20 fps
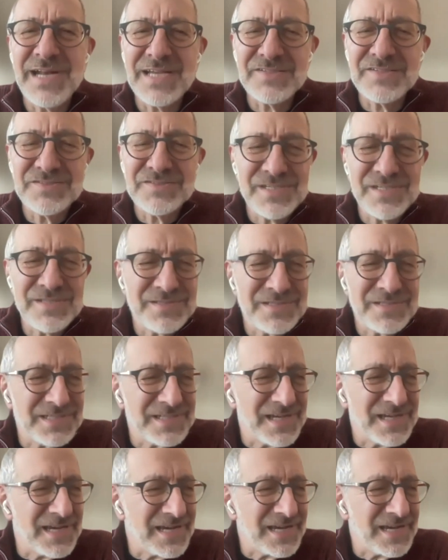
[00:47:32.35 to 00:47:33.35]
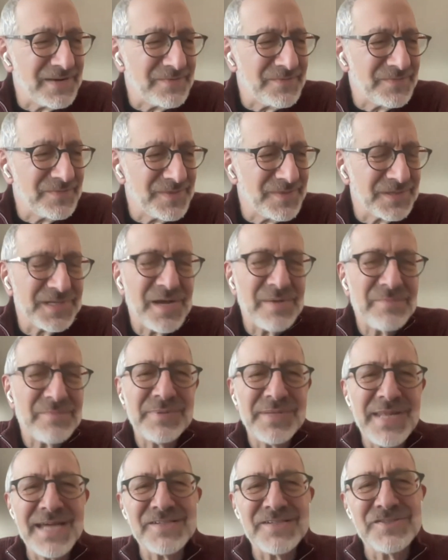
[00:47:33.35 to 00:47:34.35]
But when I see the
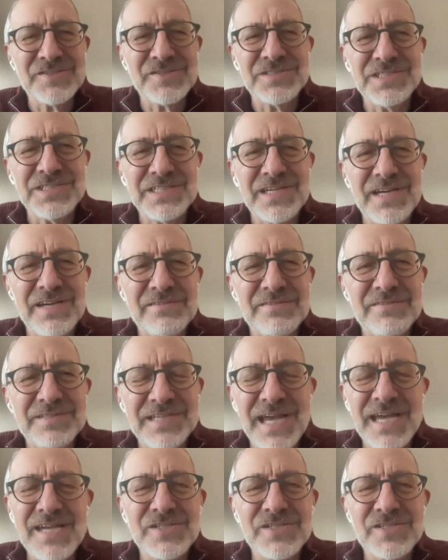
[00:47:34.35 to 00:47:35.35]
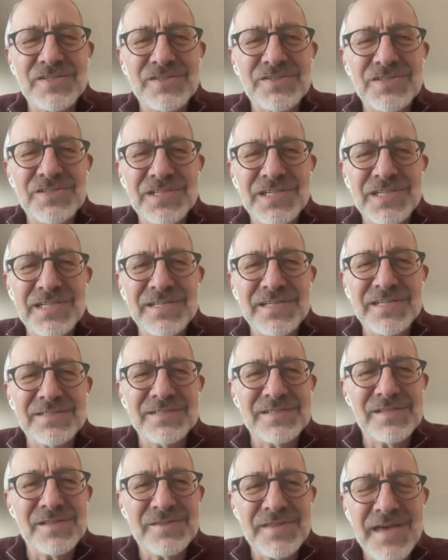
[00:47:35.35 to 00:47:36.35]
complexity of the agency
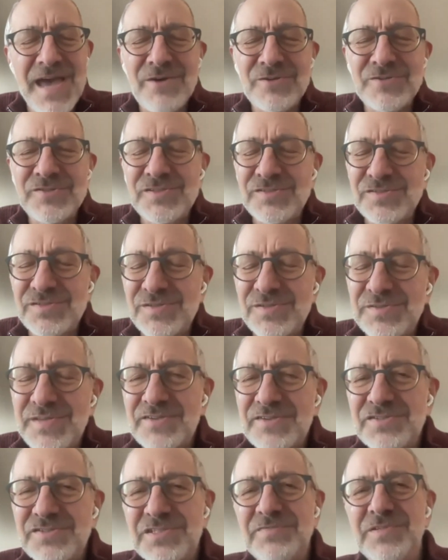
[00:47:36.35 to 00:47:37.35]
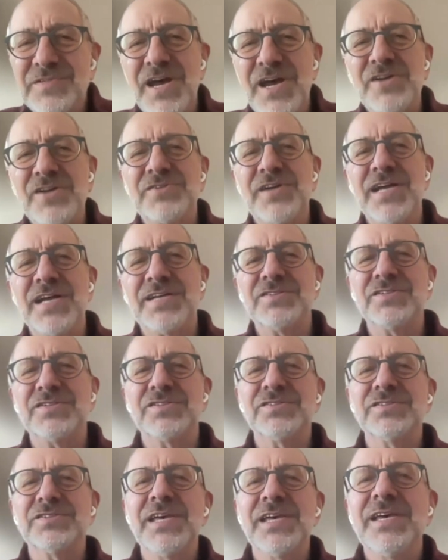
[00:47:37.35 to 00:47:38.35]
and the thousands and thousands of
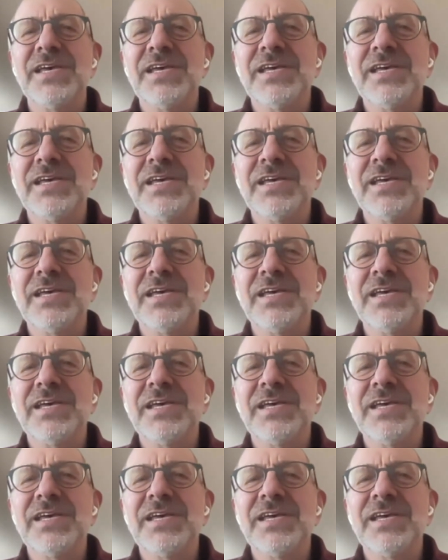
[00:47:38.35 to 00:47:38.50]
contracts,